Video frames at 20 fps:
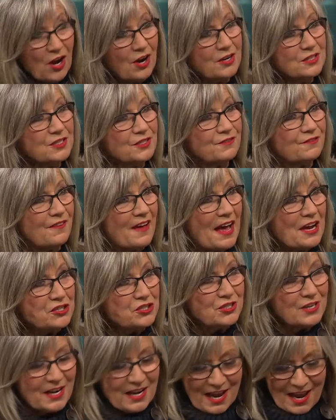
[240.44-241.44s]
arts,
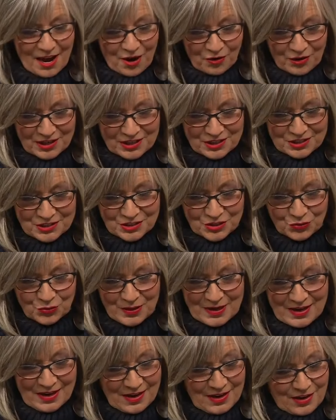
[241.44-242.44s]
fashion and hair
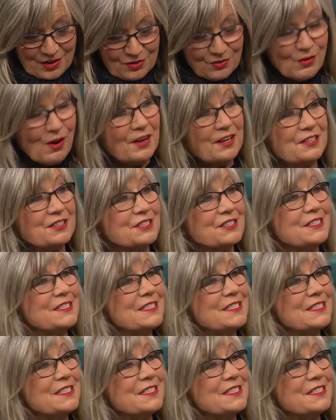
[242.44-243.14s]
industry. You got into